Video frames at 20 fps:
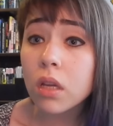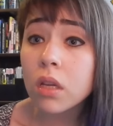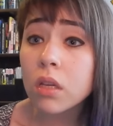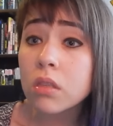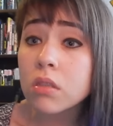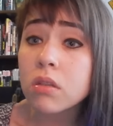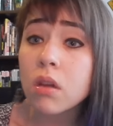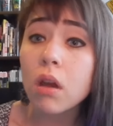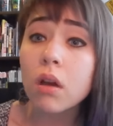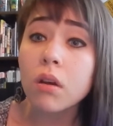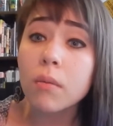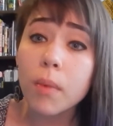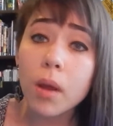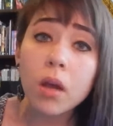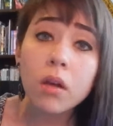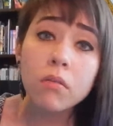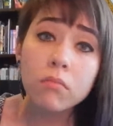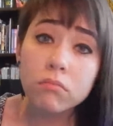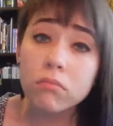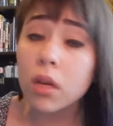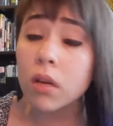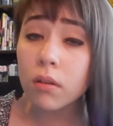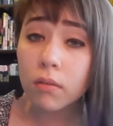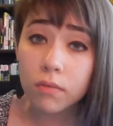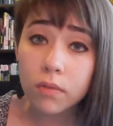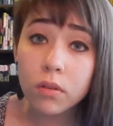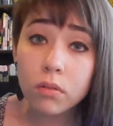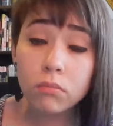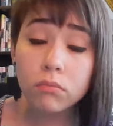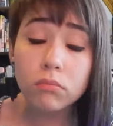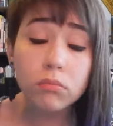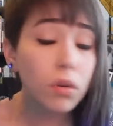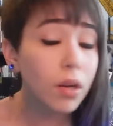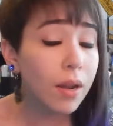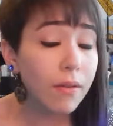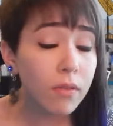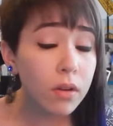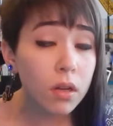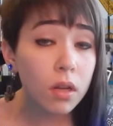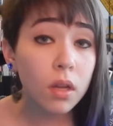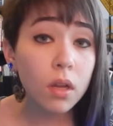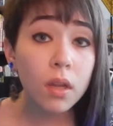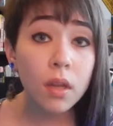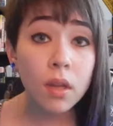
and talk about my review, whatever.